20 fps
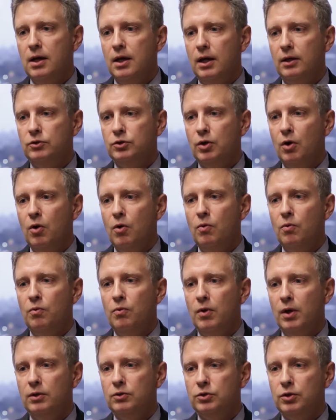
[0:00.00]
And
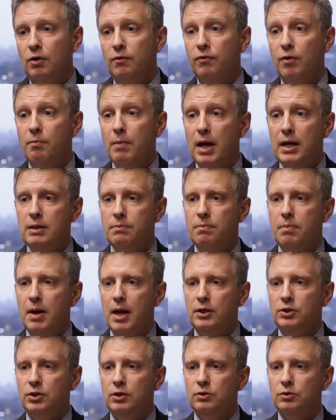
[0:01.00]
so for many
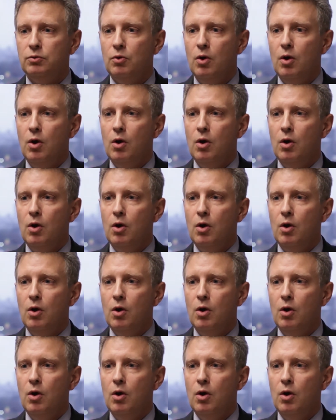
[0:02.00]
patients,